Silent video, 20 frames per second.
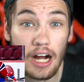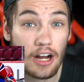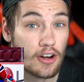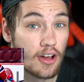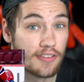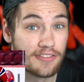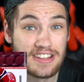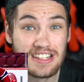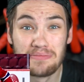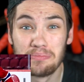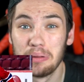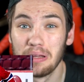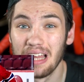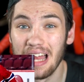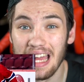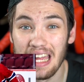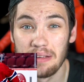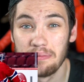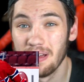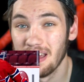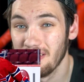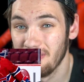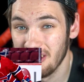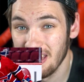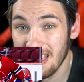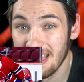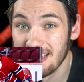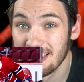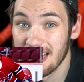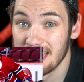I don't know if he's playing, but if
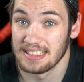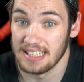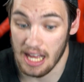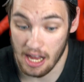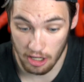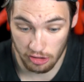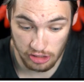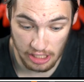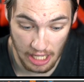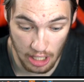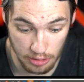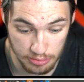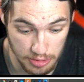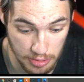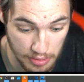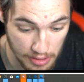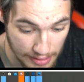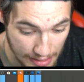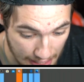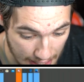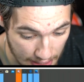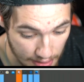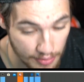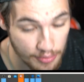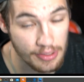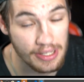he is, that's actually helps them a lot.